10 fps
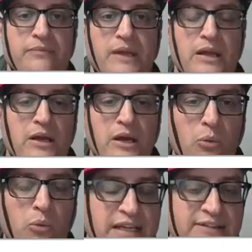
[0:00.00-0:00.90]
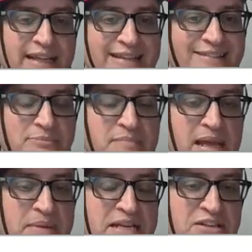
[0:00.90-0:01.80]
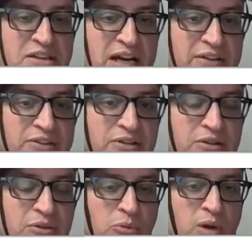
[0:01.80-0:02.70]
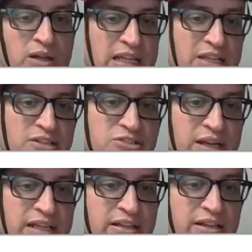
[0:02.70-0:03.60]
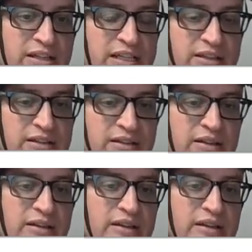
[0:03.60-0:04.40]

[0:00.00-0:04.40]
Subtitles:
One of the things that's maybe not well illustrated on here